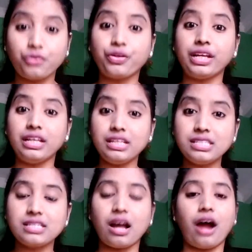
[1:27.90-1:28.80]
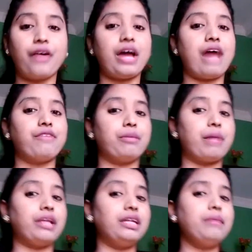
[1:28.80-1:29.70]
trees are having
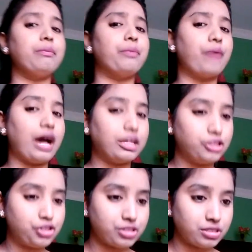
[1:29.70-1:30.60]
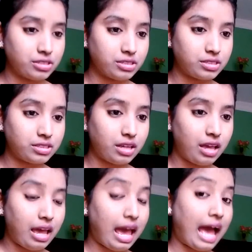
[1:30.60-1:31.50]
many branches
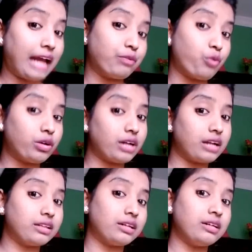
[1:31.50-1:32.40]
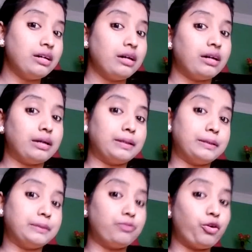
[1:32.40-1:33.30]
and what are the
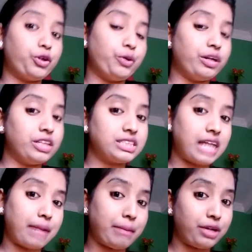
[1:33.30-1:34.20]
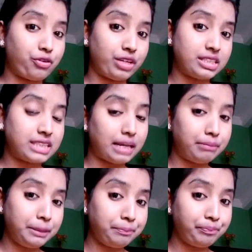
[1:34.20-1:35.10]
uh, what you understand by trees tell
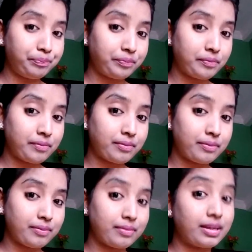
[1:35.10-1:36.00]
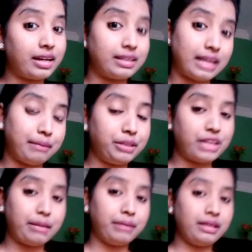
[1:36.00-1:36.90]
me tell me
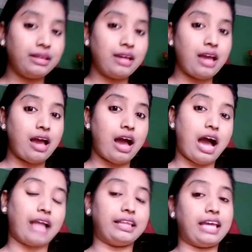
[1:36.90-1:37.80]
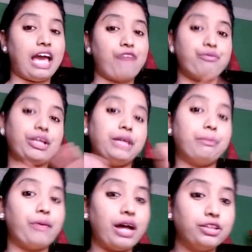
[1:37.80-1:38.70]
tell me uh, they have many
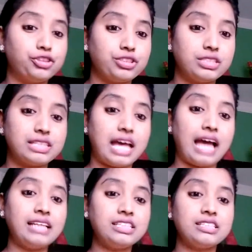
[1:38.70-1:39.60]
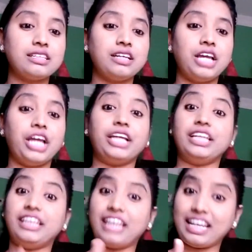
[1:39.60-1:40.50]
branches and
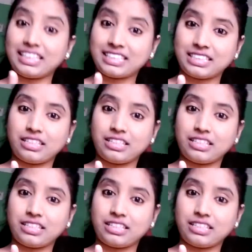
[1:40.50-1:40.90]
yes